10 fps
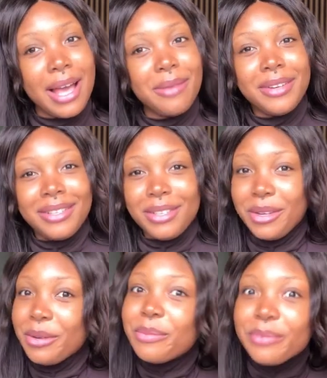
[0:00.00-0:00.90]
I mean, it's
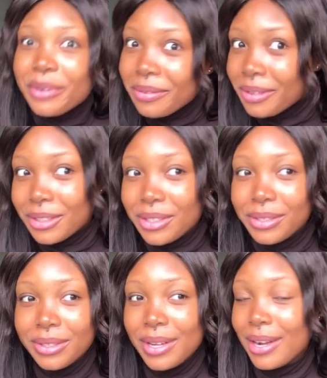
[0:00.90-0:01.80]
not a
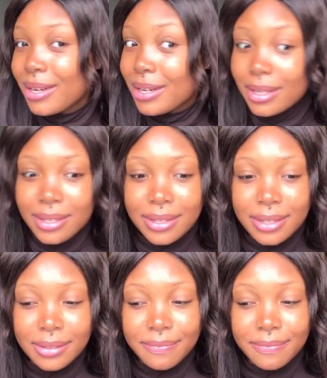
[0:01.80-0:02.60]
professional course.